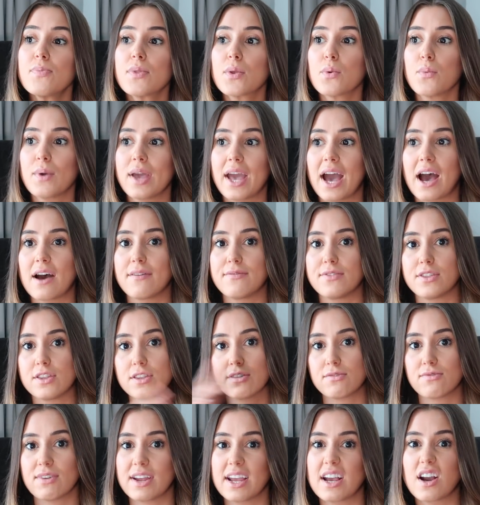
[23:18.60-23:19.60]
we have the
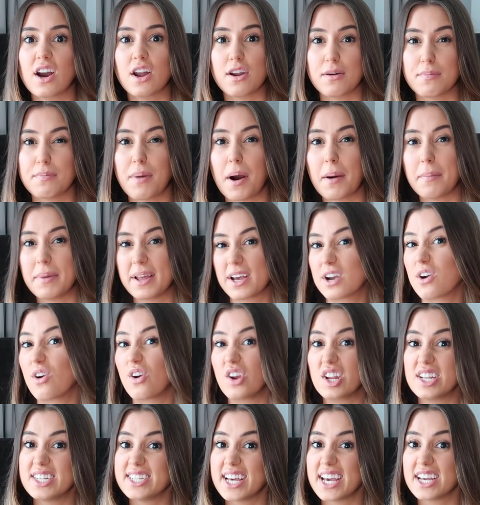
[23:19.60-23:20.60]
3 kind of public
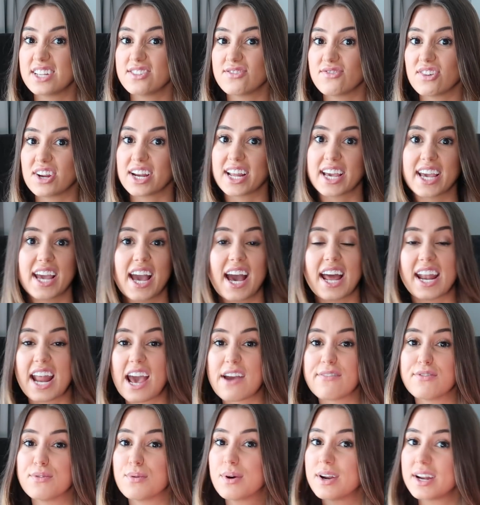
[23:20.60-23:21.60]
holidays really, and
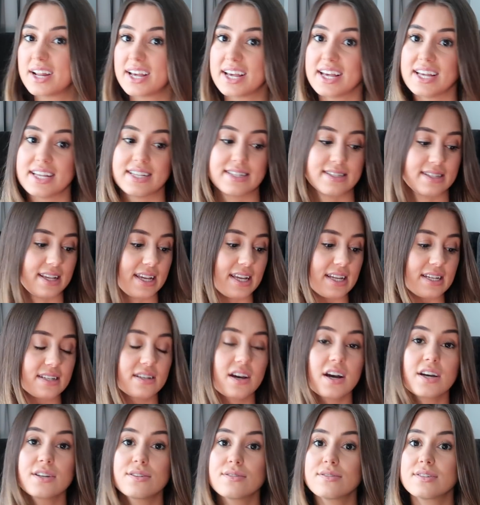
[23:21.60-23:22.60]
everyone is
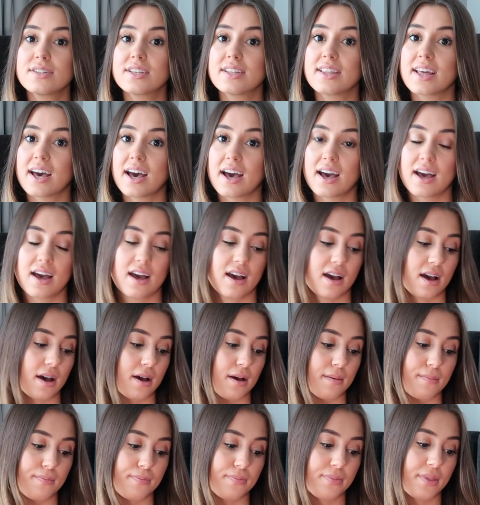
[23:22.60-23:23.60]
entitled to
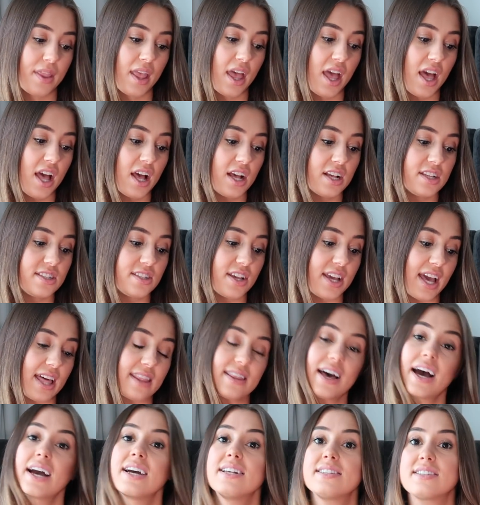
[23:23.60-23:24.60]
that. So yeah,
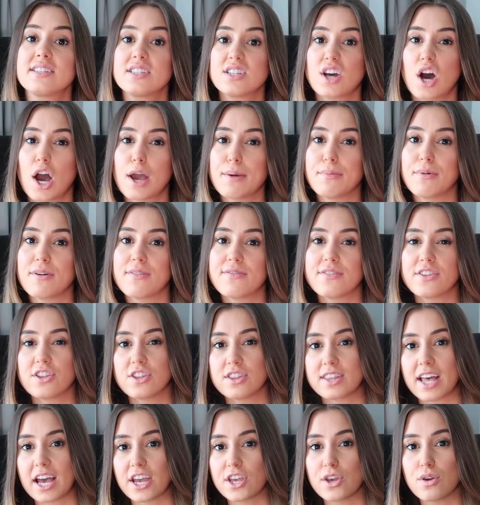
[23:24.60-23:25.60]
that is the time off
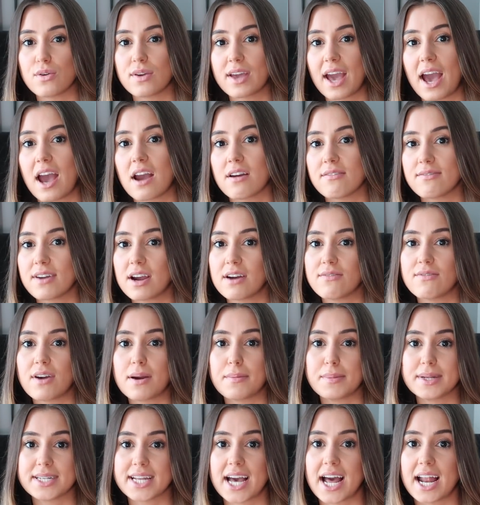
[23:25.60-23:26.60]
that you get around
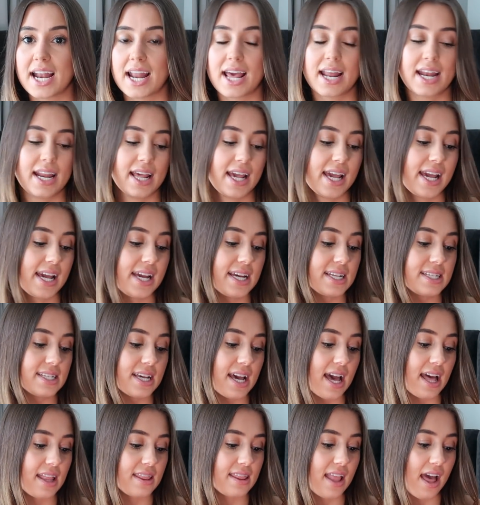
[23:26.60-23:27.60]
Ramadan and Eid.
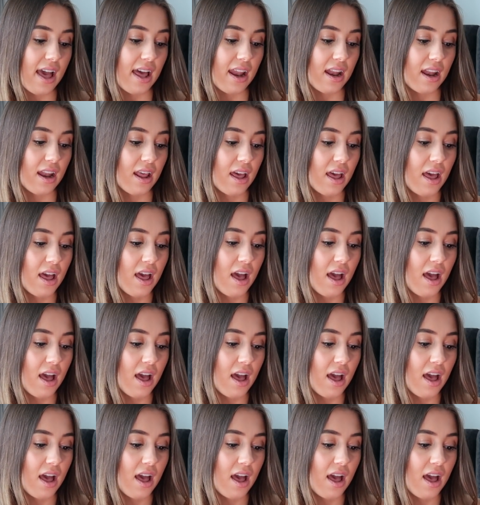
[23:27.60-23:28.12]
And then